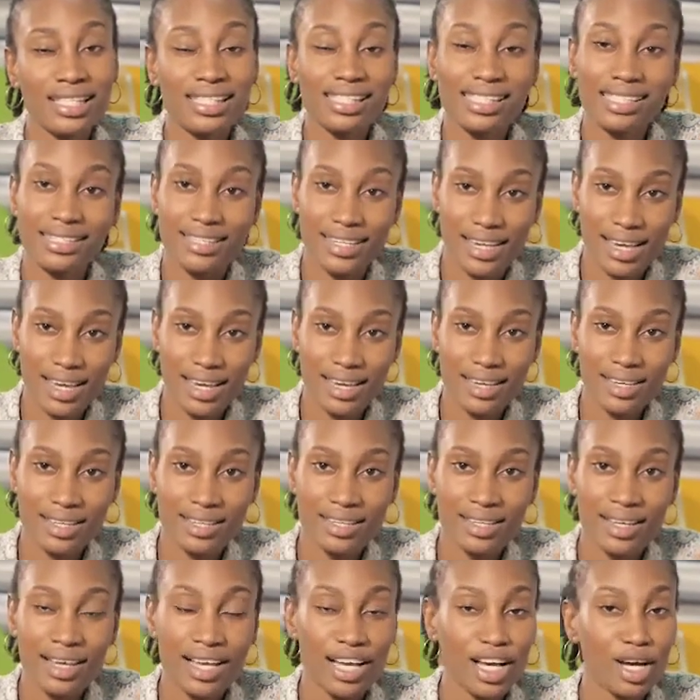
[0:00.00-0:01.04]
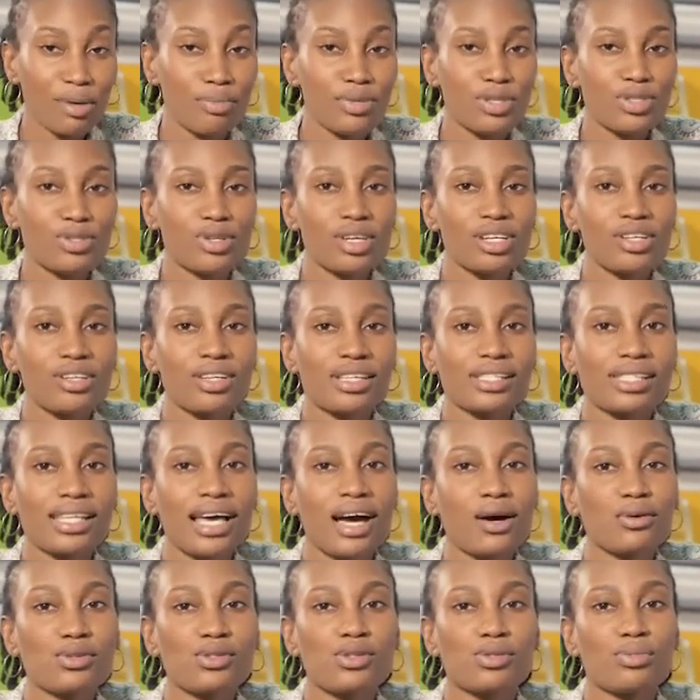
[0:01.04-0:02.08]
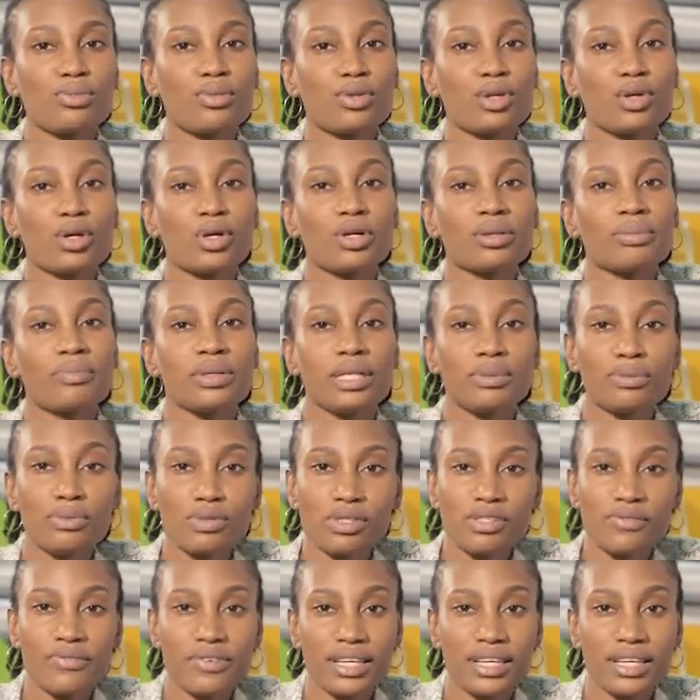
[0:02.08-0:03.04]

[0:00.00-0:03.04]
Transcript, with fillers: Today, I'll be showing us how to blur people's